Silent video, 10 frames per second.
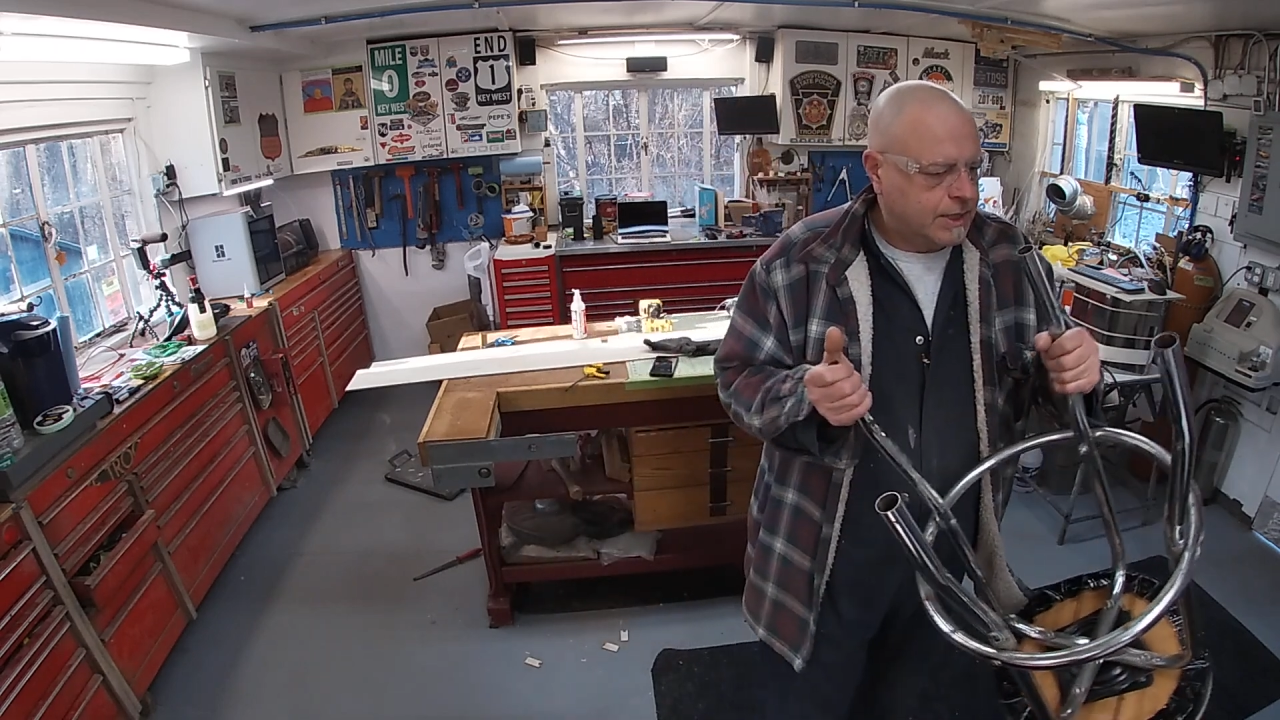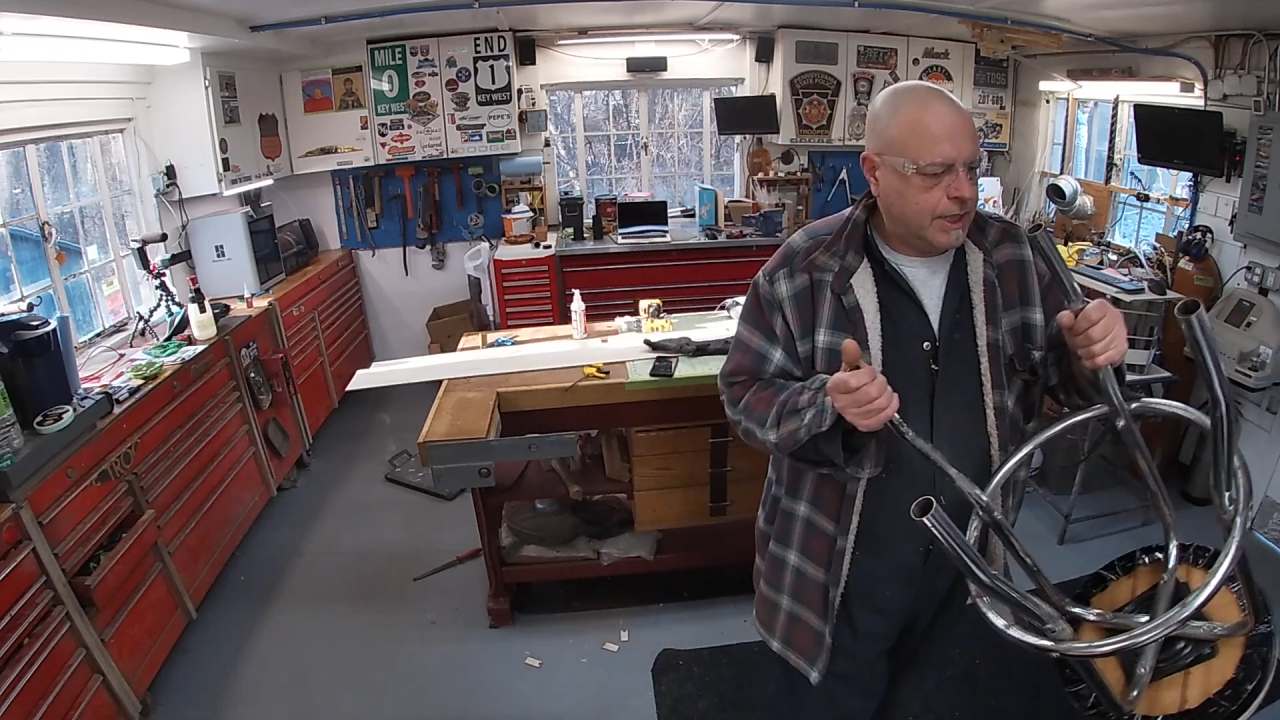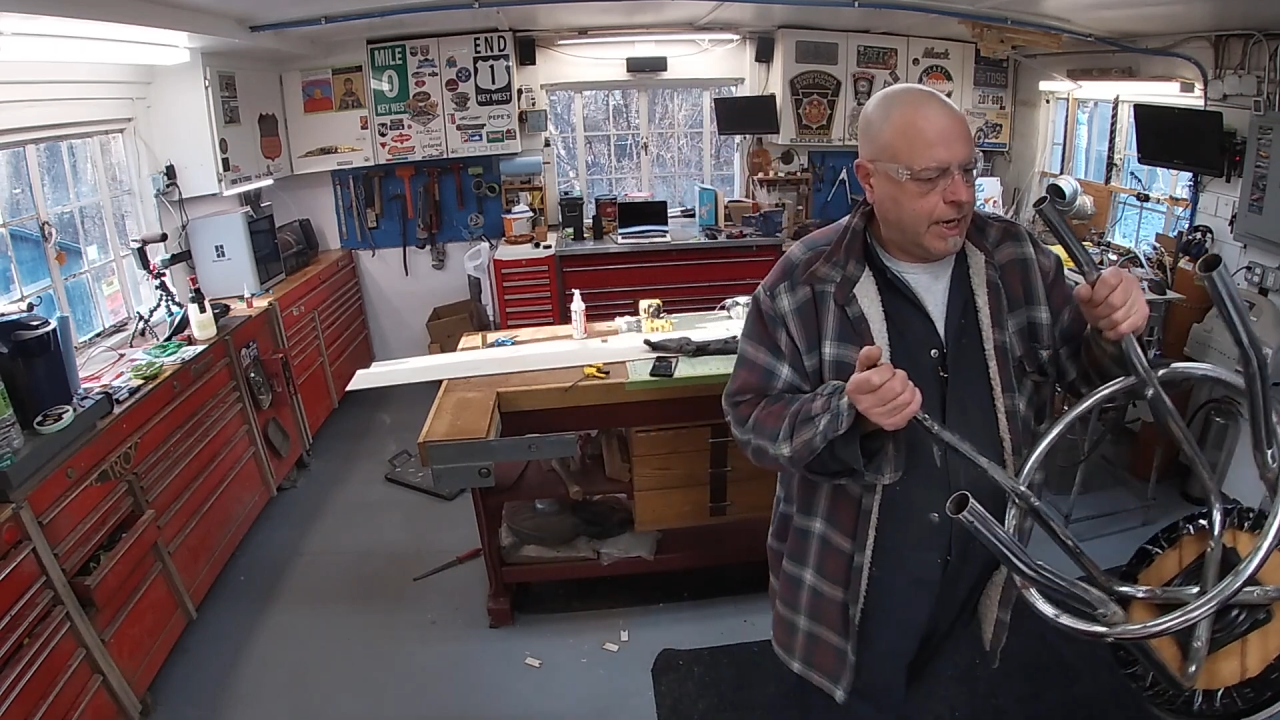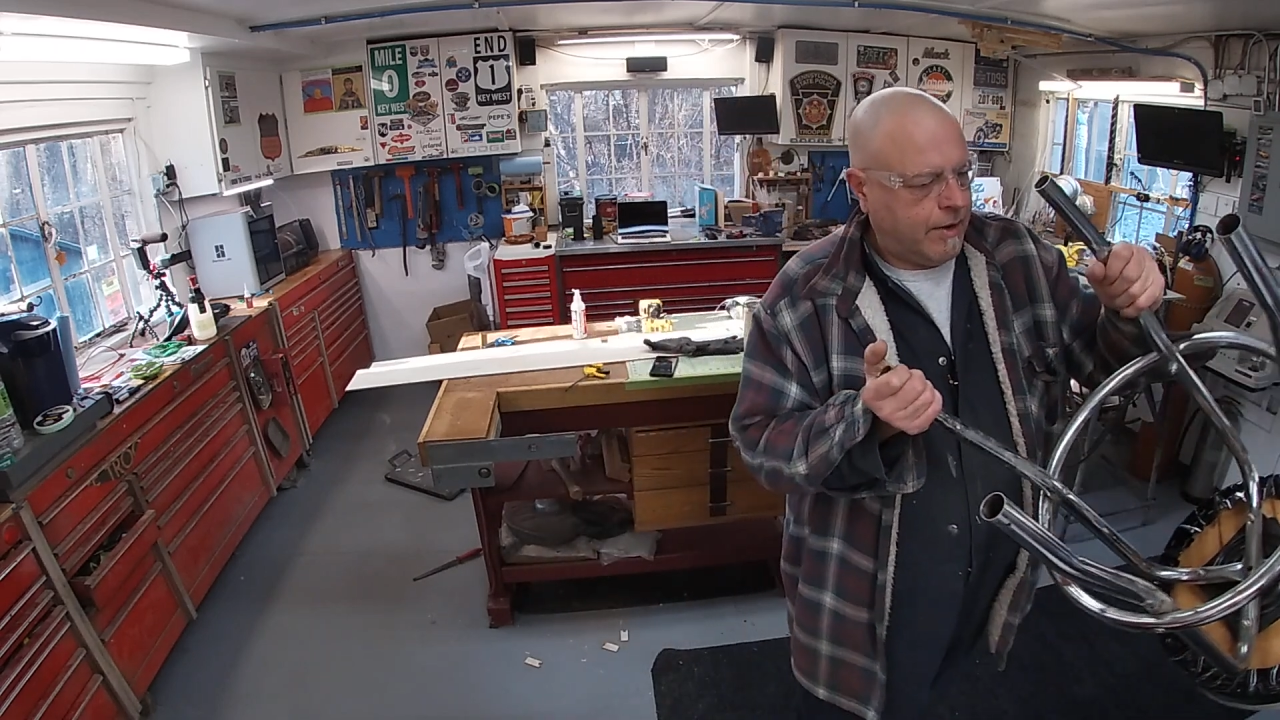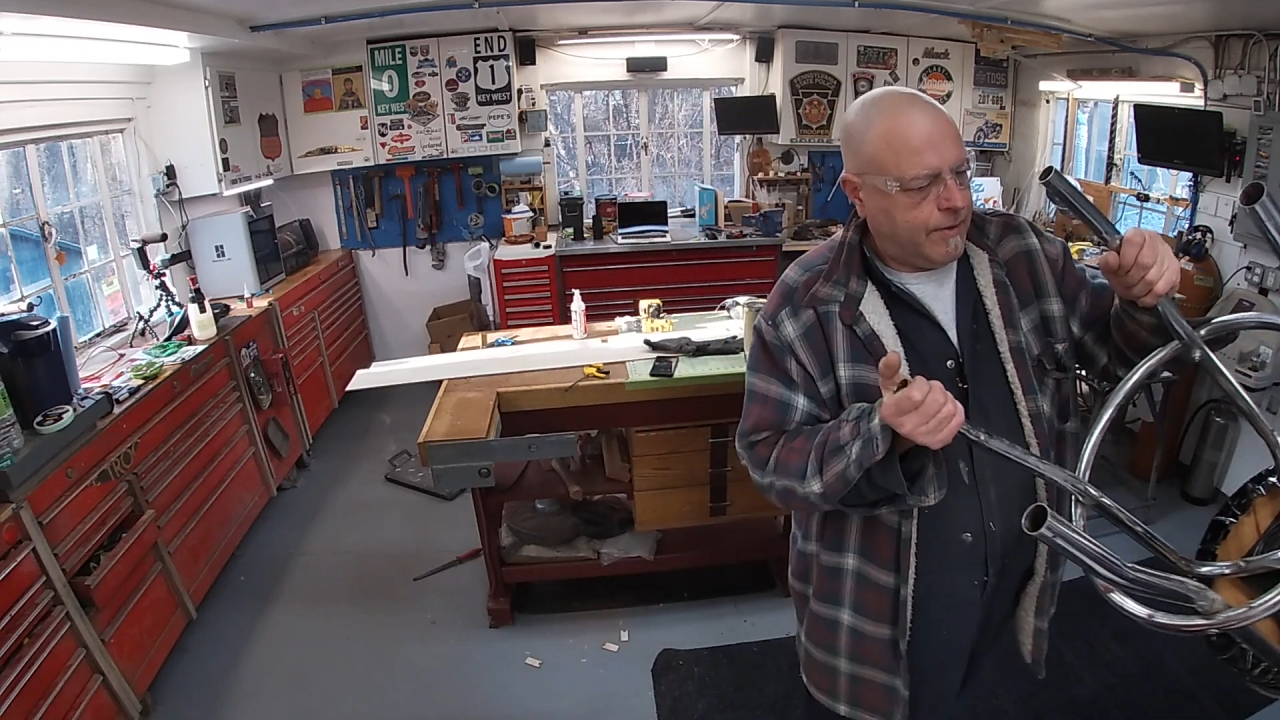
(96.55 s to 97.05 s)

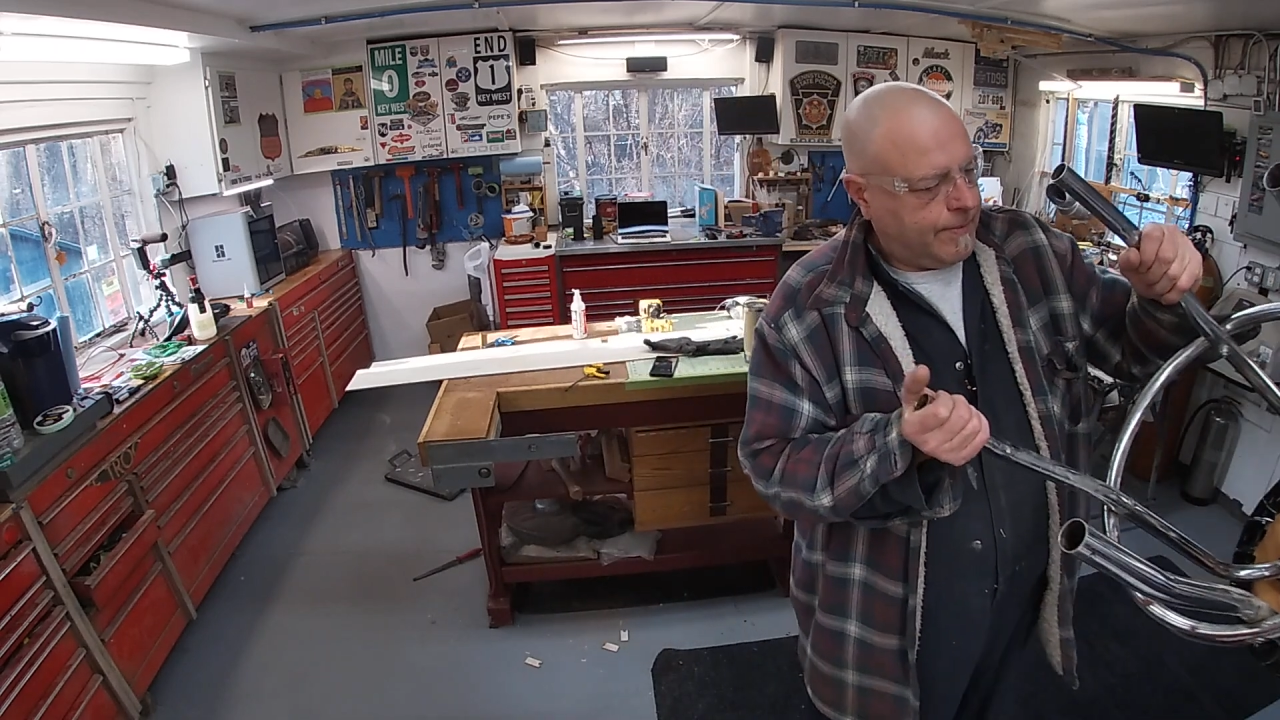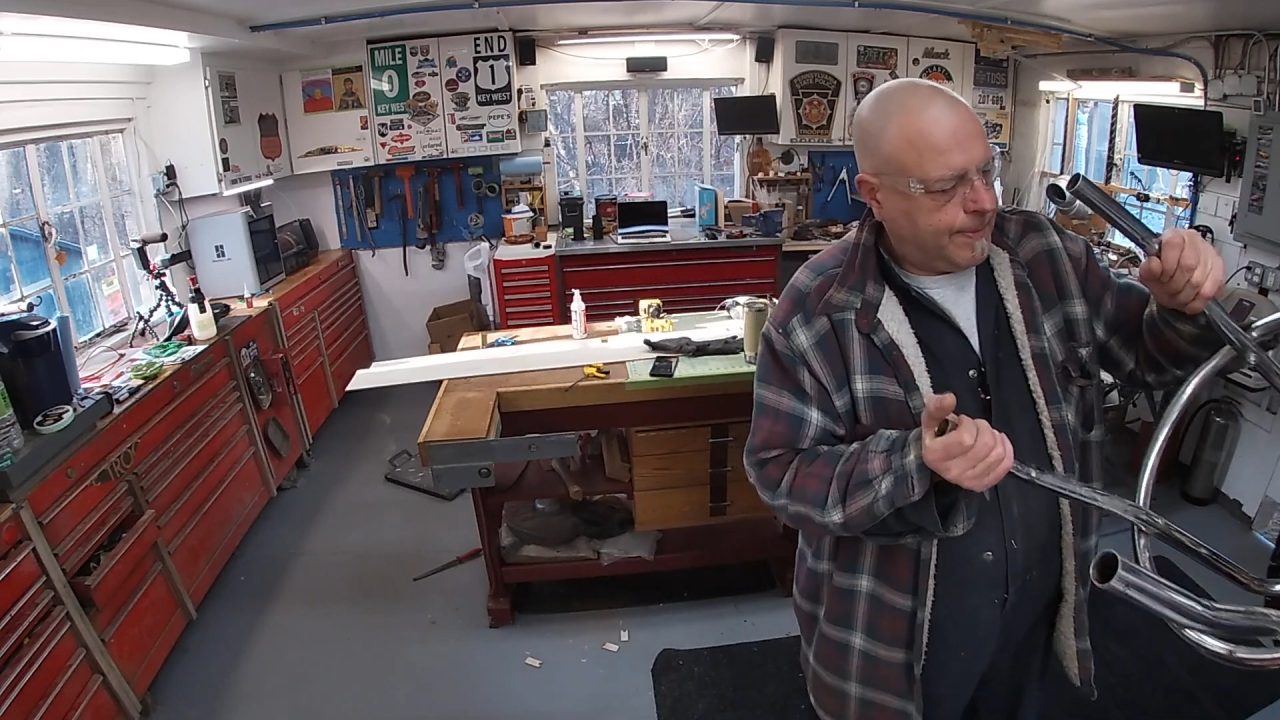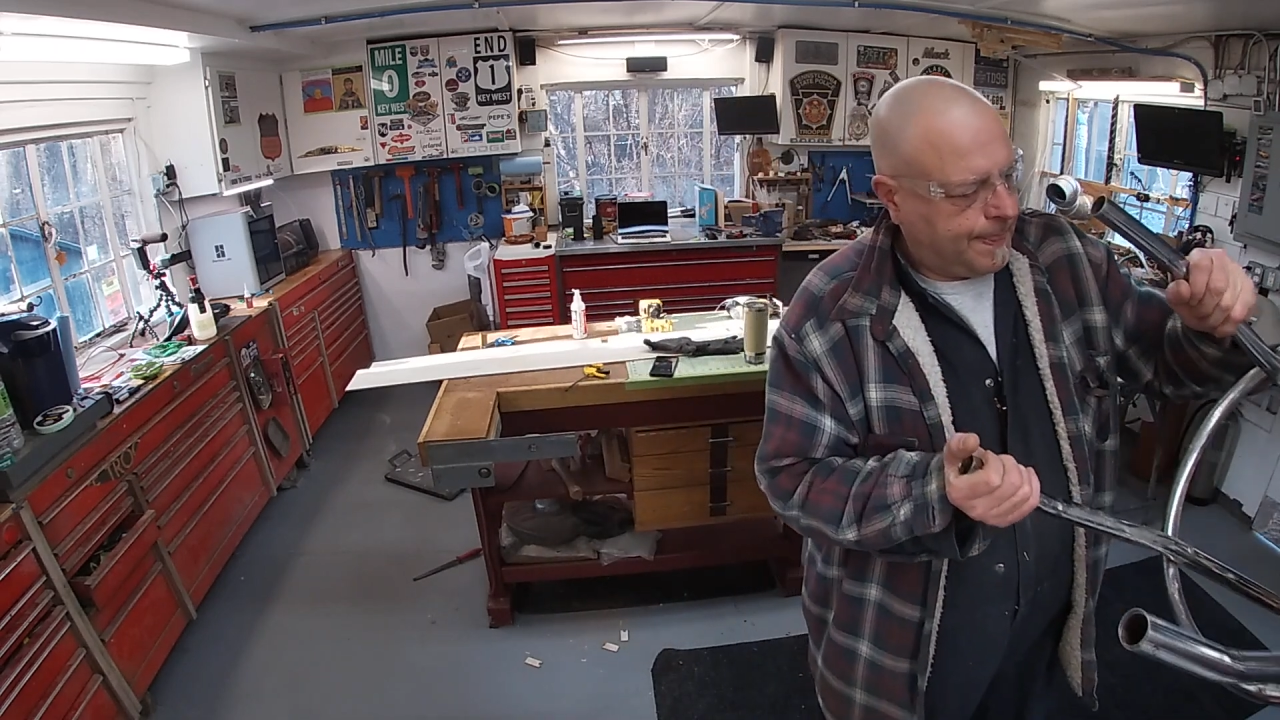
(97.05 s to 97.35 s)
So